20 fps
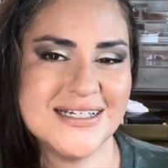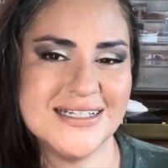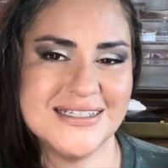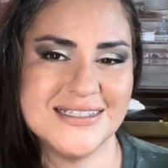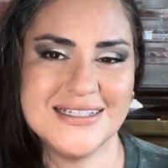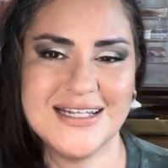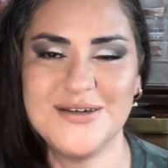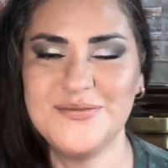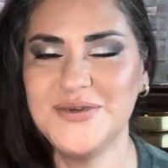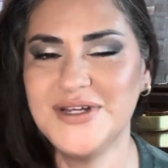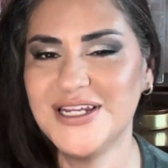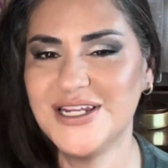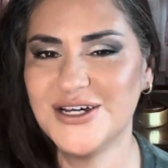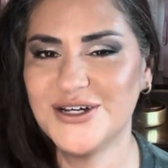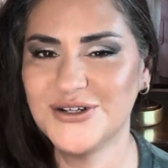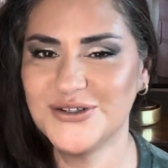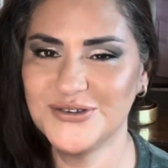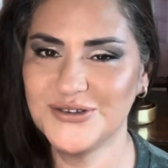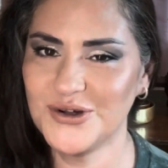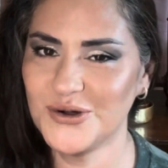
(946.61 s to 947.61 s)
Let me
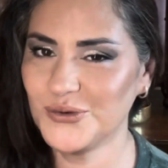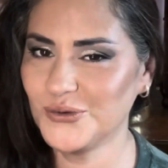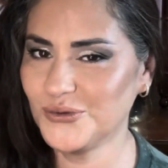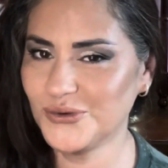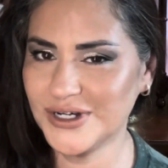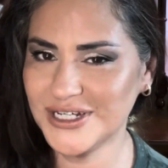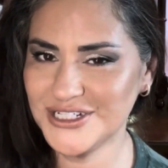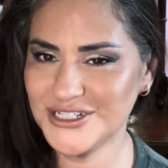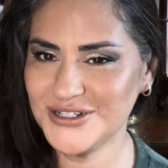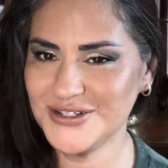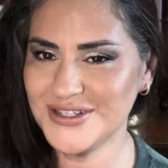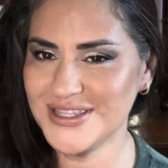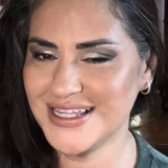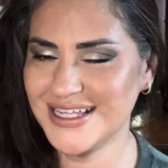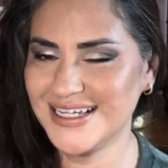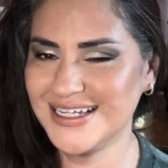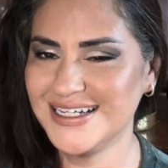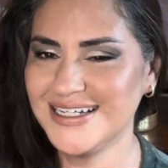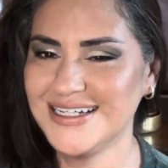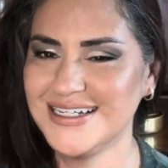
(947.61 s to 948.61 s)
know what you
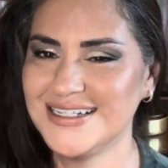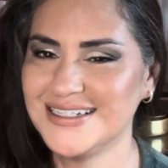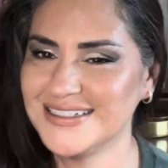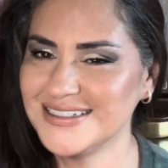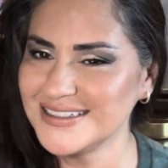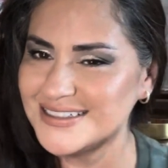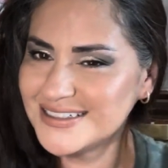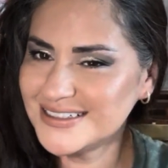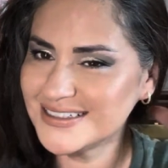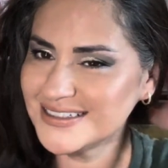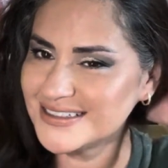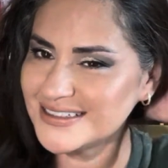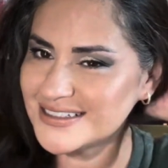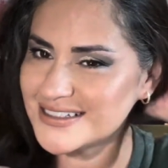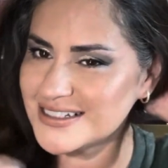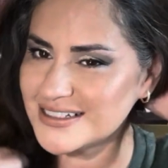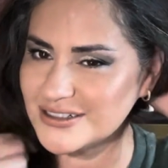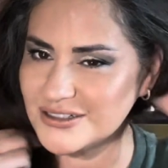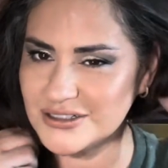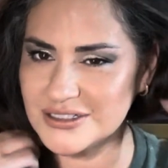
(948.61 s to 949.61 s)
think.
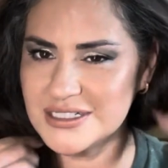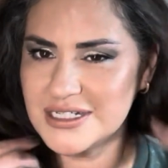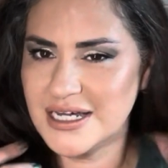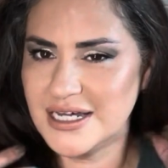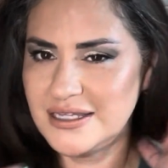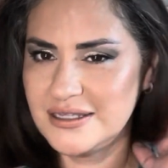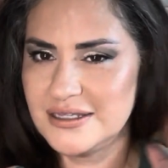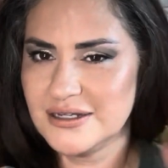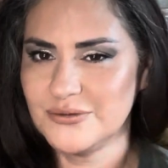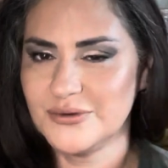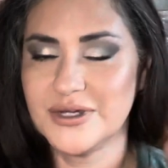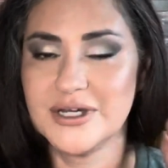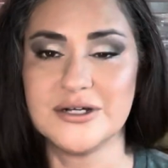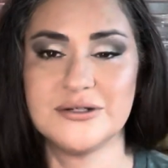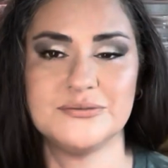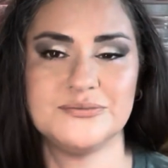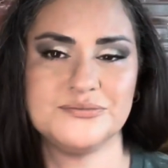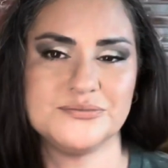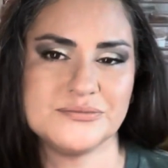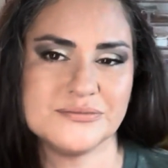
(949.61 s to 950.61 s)
It's a little tight. There we go.